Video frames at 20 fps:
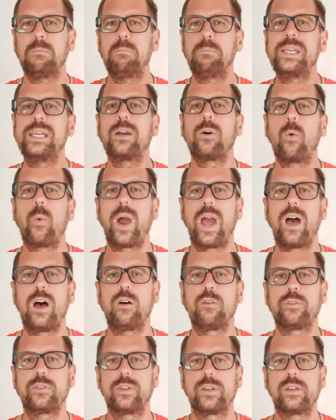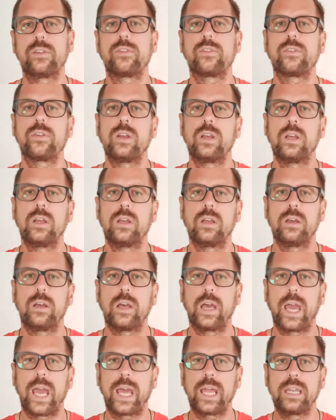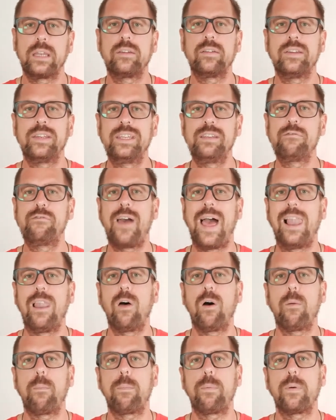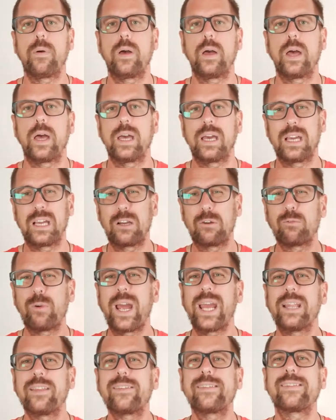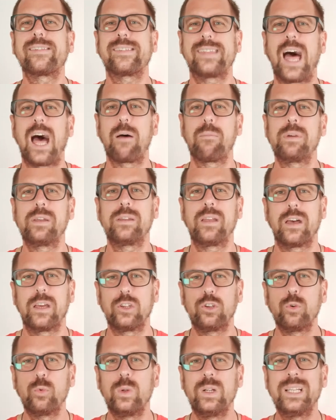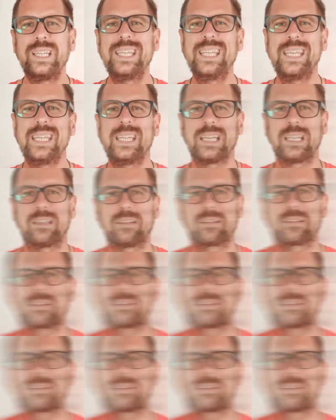be aware of this and develop great stamina. You will need it.